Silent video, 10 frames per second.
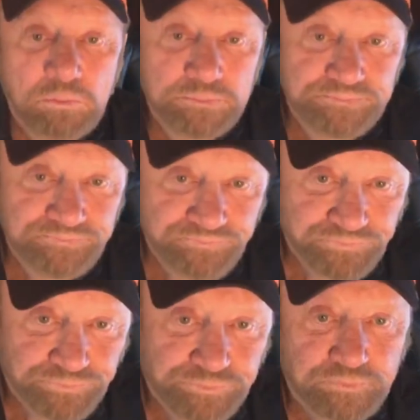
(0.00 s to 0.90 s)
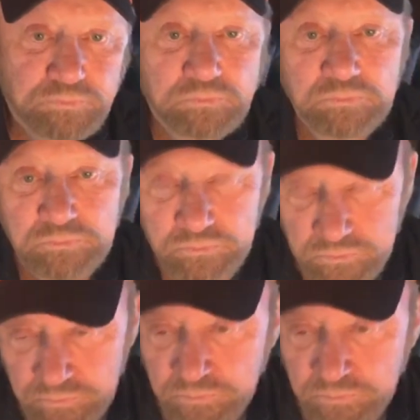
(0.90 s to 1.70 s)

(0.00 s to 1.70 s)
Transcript: but you need to get in touch with us right